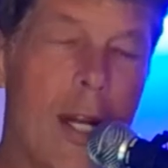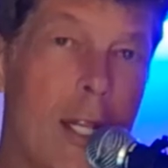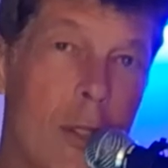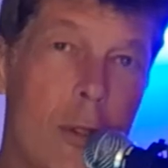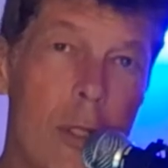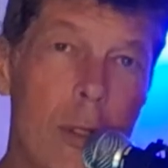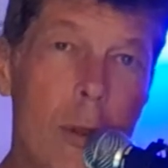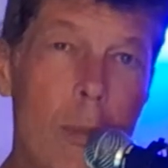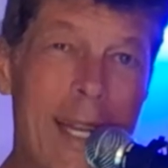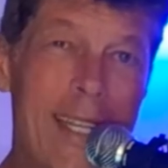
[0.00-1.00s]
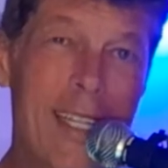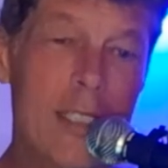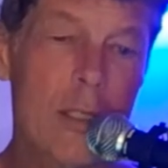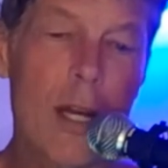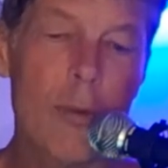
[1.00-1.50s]
I used to do banking
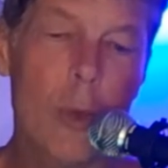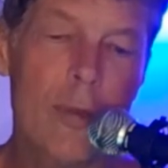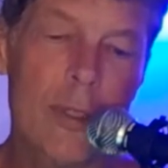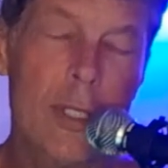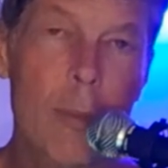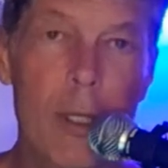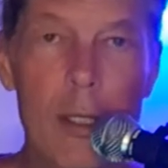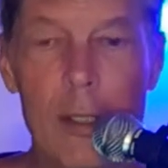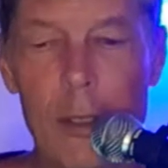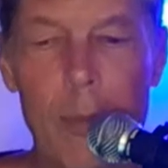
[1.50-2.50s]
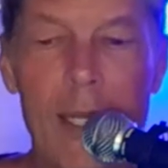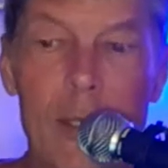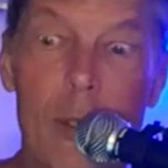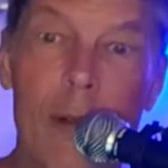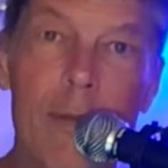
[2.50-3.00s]
software for some of the larger banks,
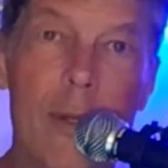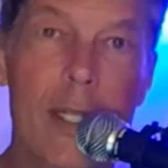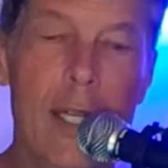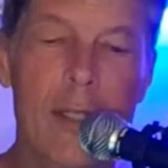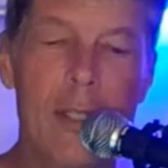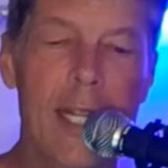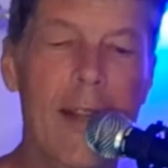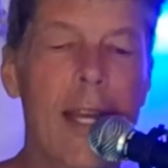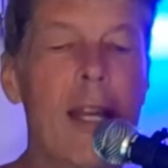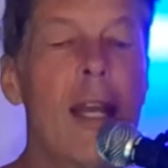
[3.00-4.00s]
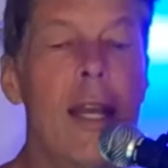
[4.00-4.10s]
so I fully understand that.